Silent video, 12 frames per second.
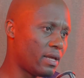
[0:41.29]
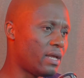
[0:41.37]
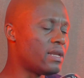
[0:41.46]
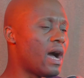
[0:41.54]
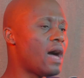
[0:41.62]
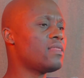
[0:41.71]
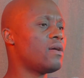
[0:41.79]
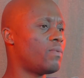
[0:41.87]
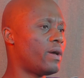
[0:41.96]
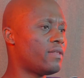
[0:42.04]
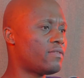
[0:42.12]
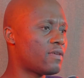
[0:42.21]
In other
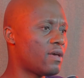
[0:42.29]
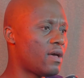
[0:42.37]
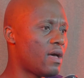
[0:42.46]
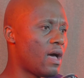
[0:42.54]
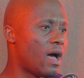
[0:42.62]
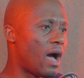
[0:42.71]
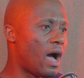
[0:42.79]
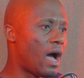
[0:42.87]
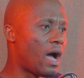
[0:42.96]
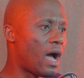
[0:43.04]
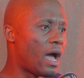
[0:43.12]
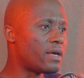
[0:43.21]
words,
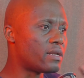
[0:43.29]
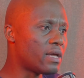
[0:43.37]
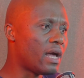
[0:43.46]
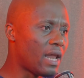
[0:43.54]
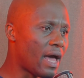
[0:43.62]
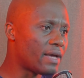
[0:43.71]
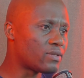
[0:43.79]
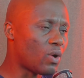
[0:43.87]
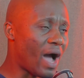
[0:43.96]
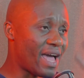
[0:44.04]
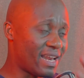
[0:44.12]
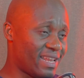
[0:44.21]
I realized, or
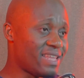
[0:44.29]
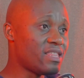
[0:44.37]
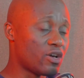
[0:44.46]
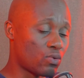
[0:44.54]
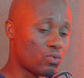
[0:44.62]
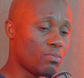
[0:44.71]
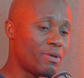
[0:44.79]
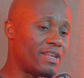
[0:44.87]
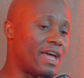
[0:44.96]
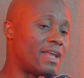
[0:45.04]
I read the room and I